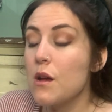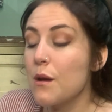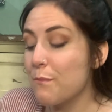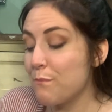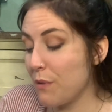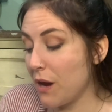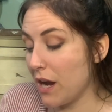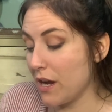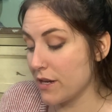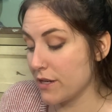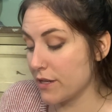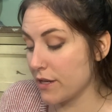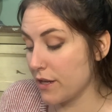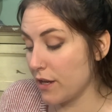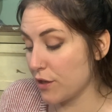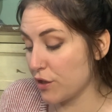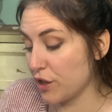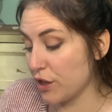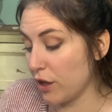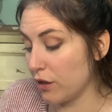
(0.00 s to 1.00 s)
but
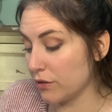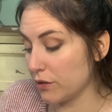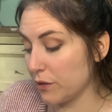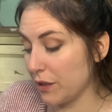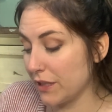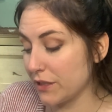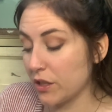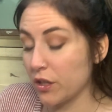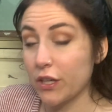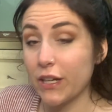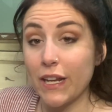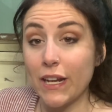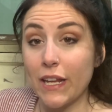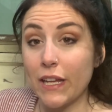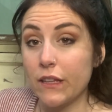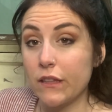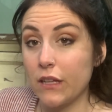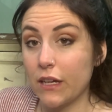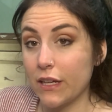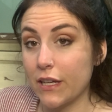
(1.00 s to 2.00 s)
she also has her
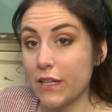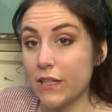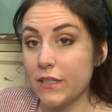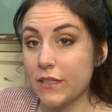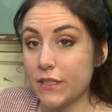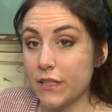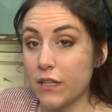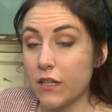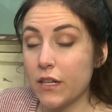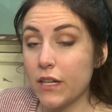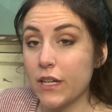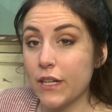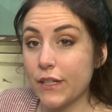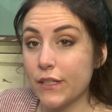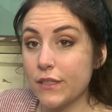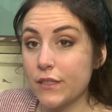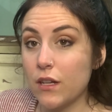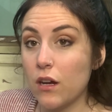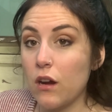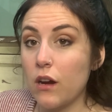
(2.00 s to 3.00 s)
Getting Lucky
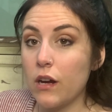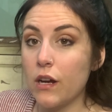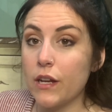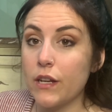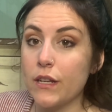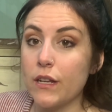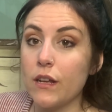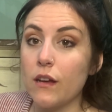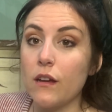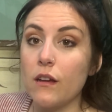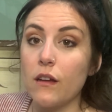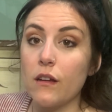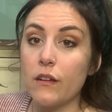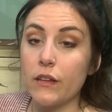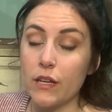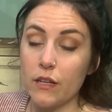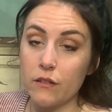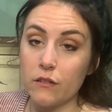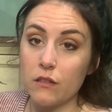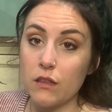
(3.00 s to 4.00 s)
series on
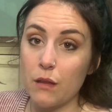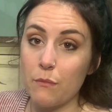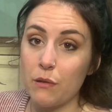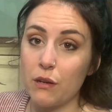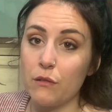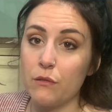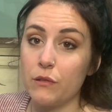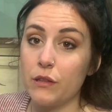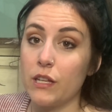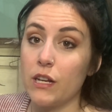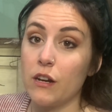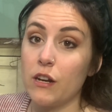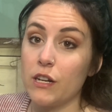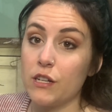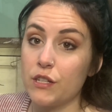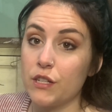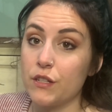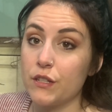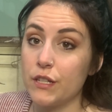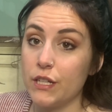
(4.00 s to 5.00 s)
Kindle Unlimited with
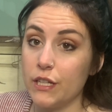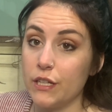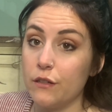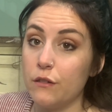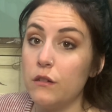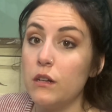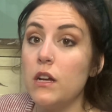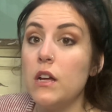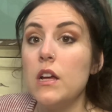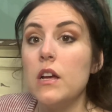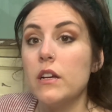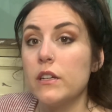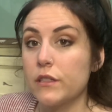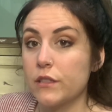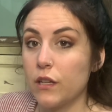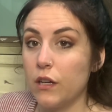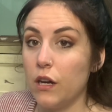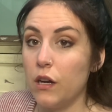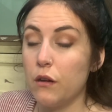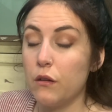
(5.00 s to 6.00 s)
narration too.
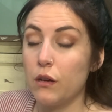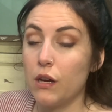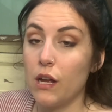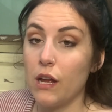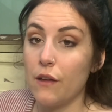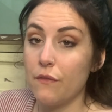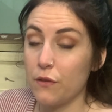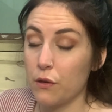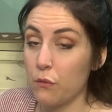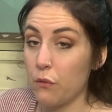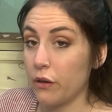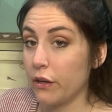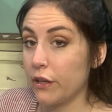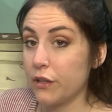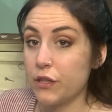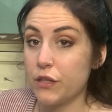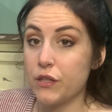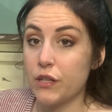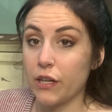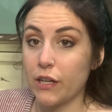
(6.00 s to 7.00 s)
So if you wanted
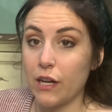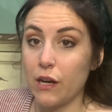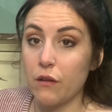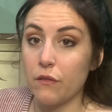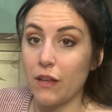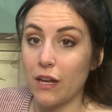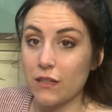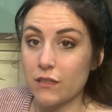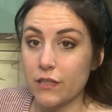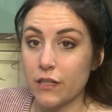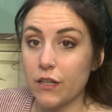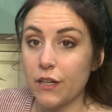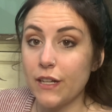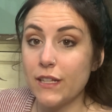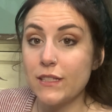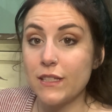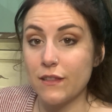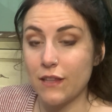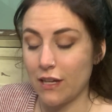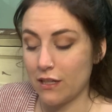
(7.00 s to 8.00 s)
to check out that series,
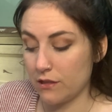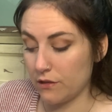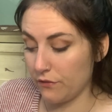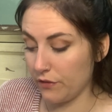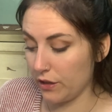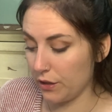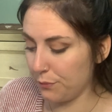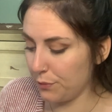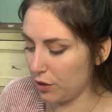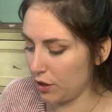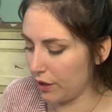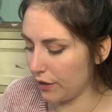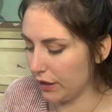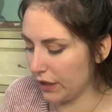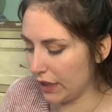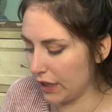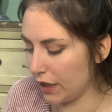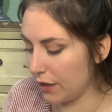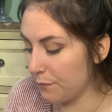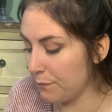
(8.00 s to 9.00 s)
that's available on
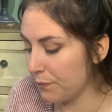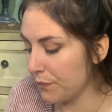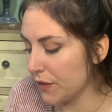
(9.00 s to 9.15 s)
there.